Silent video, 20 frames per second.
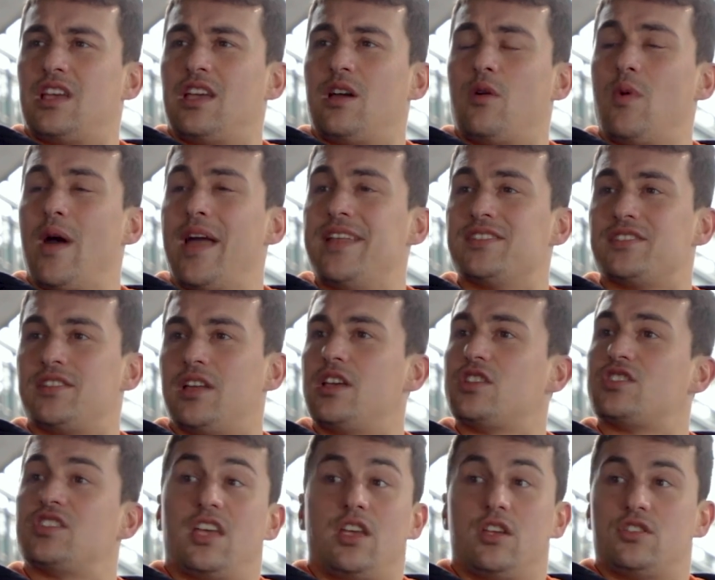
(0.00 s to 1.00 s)
Say a Wednesday.
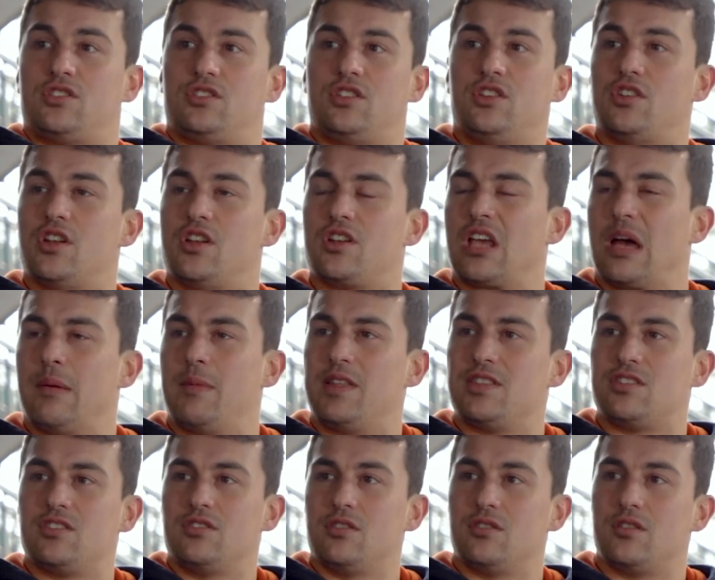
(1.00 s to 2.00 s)
Say you didn't come
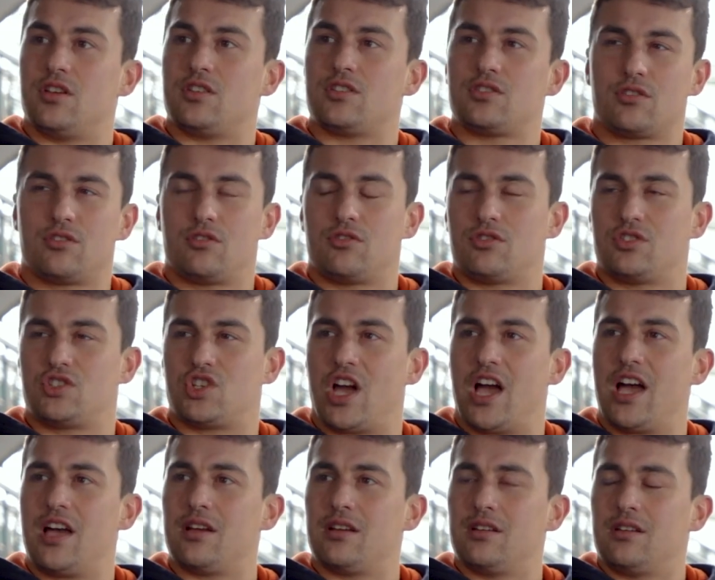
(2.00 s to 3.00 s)
in to do this
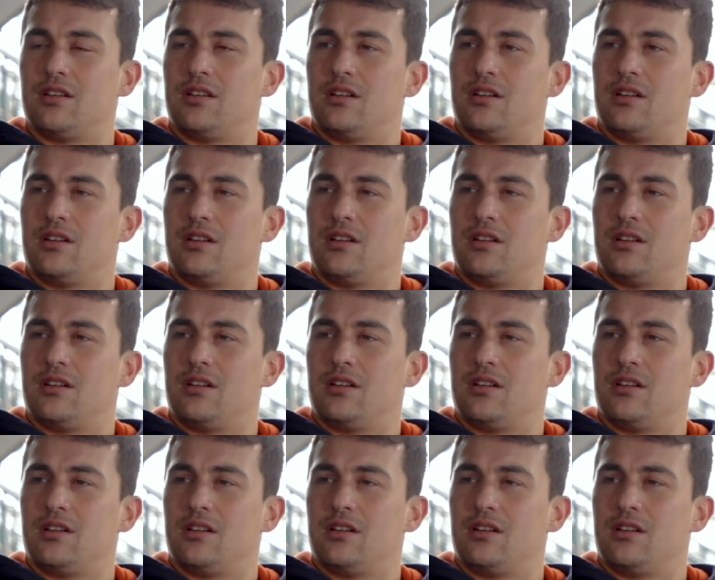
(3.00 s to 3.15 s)
chat.